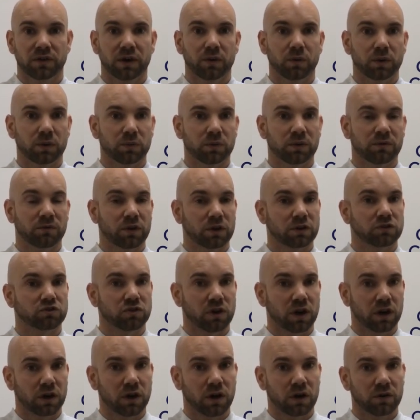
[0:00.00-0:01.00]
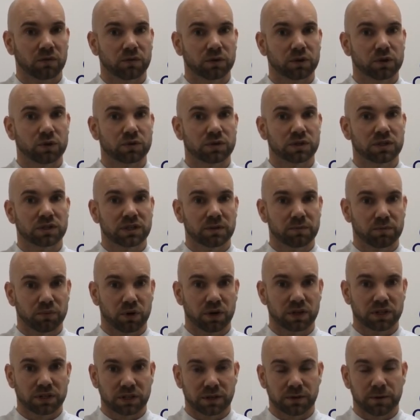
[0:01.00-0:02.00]
Now when we've got a dry cough, we use a
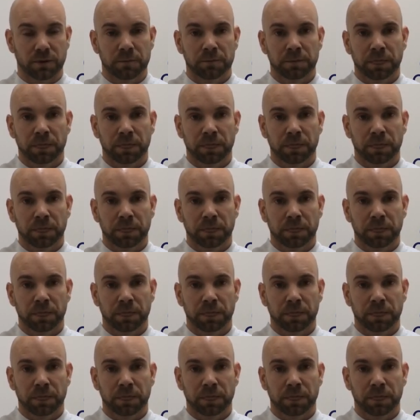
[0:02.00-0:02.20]
suppressant.